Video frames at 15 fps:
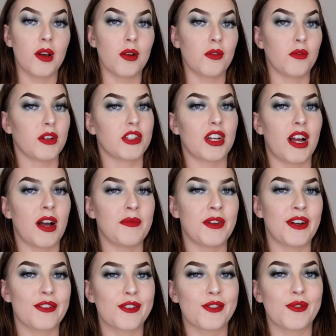which I'm
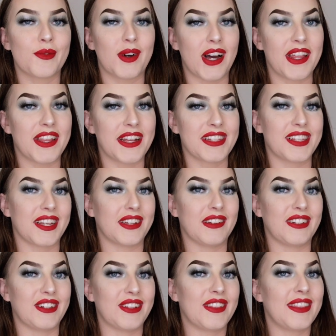not sure why that's like a
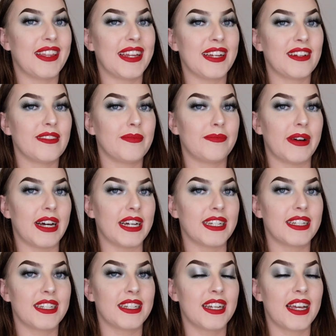good thing,
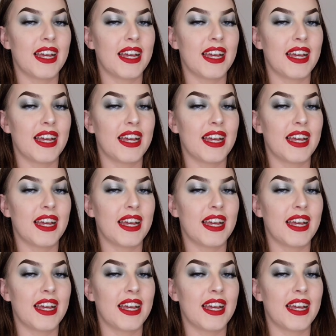but